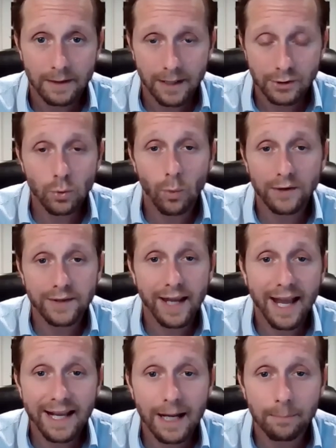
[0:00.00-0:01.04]
that you want to
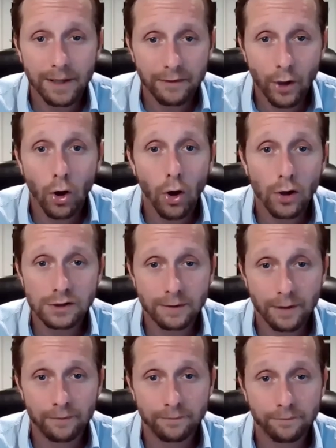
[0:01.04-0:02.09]
hang up in the halls
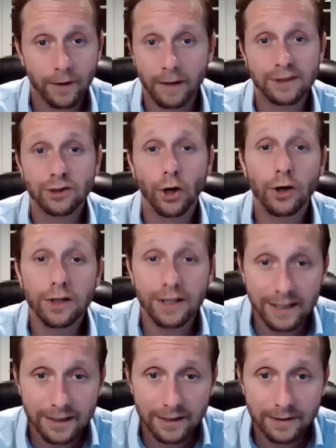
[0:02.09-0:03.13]
of
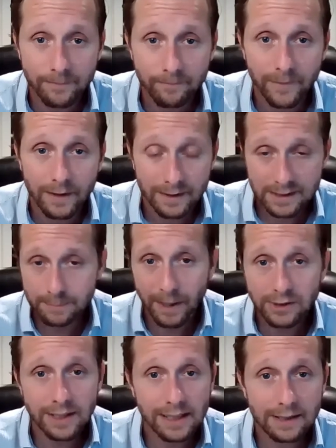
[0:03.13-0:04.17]
eternity?
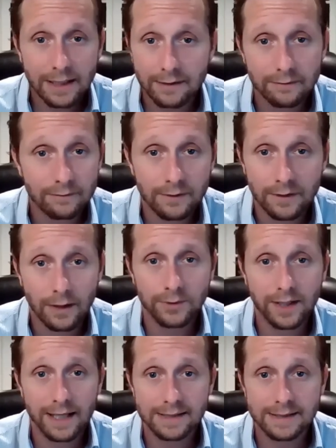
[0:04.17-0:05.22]
Especially in
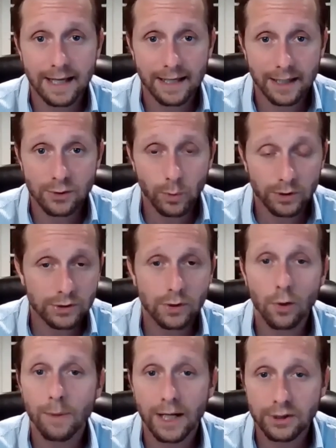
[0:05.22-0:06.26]
today's day and age, where
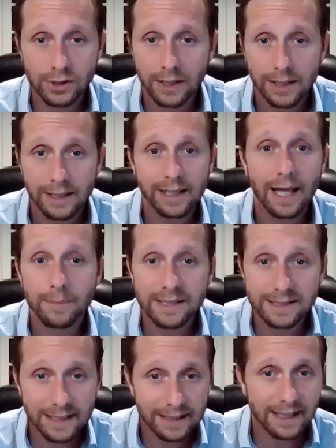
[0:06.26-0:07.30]
so much can be
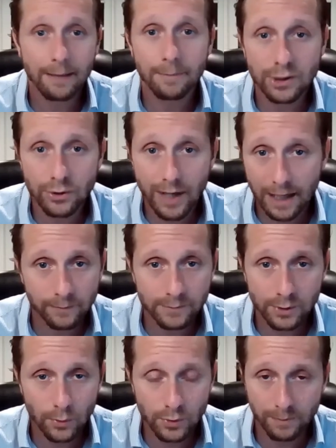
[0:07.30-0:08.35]
seen, can be tracked from
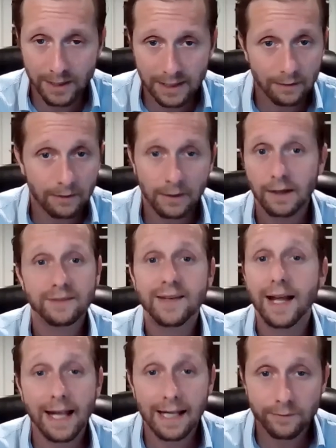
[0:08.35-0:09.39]
social media
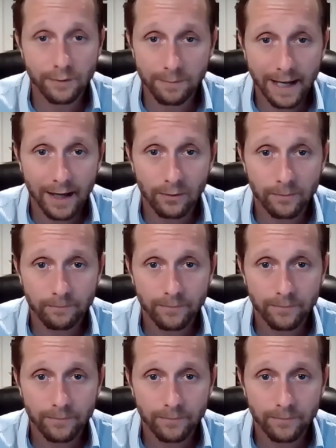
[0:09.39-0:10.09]
decades from now.